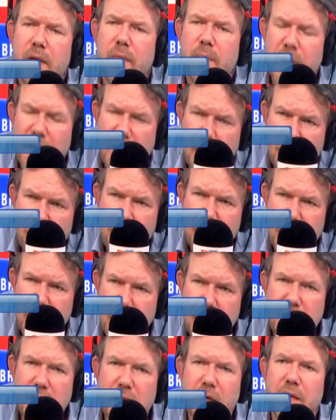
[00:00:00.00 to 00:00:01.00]
The bit I
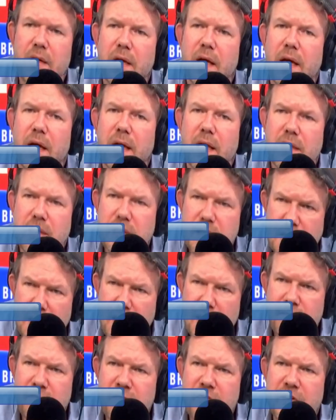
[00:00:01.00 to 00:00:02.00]
really don't get is
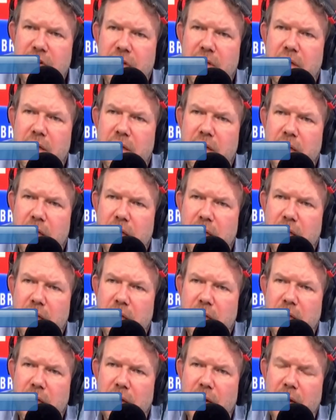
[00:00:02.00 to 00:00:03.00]
the envy.
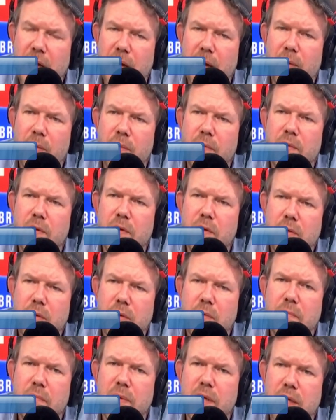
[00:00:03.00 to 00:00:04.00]
How you
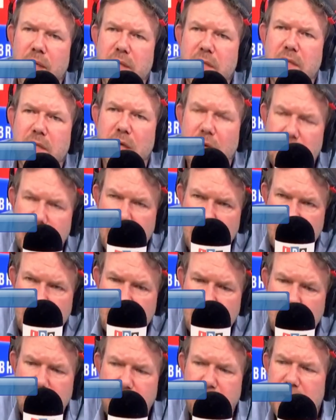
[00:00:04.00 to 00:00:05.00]
can be so
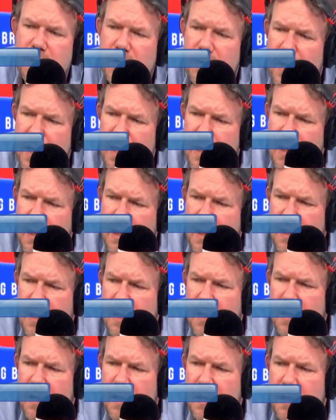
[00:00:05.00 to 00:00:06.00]
easily persuaded
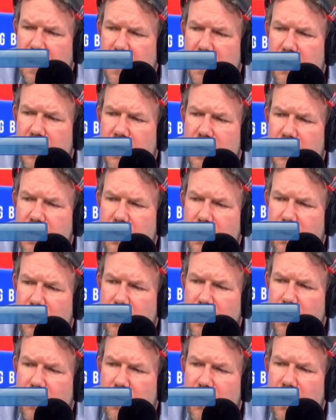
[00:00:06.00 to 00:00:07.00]

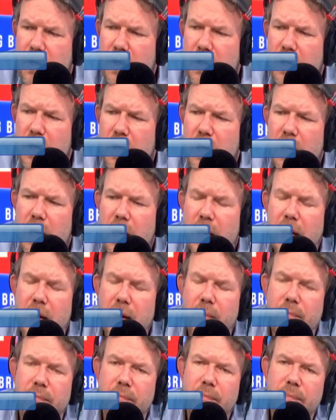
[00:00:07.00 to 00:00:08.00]
to
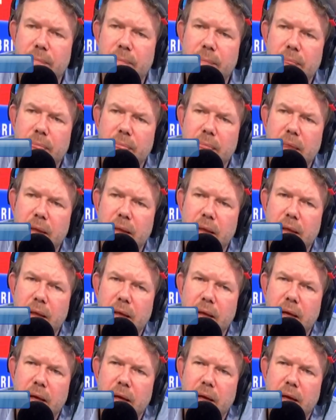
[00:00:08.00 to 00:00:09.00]

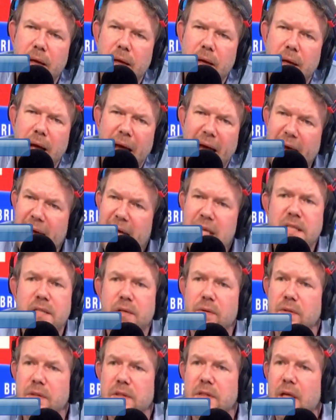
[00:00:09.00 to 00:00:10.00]
hate
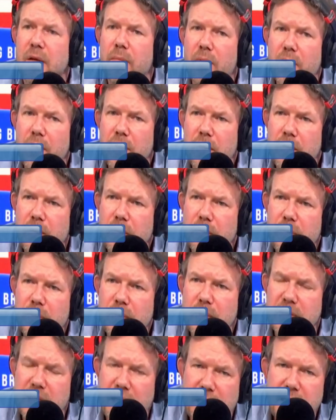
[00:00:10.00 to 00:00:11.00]
on someone
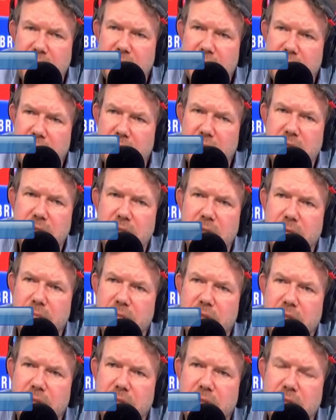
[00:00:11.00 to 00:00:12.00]
protecting their
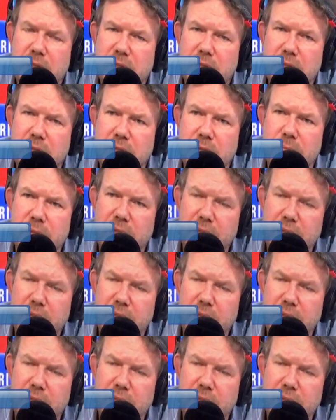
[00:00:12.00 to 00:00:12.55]
terms and conditions